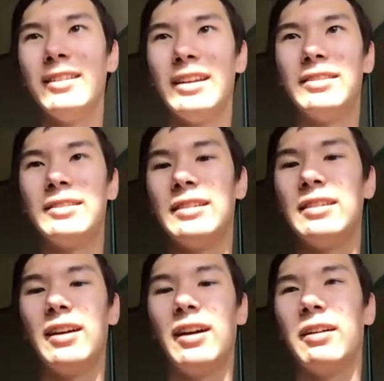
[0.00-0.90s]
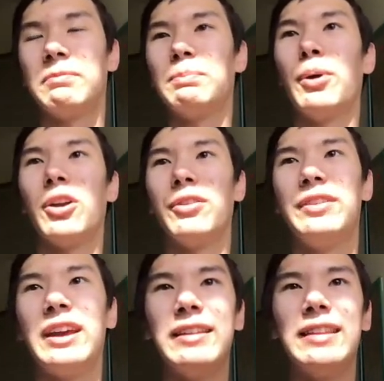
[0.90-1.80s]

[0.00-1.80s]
is part of Git.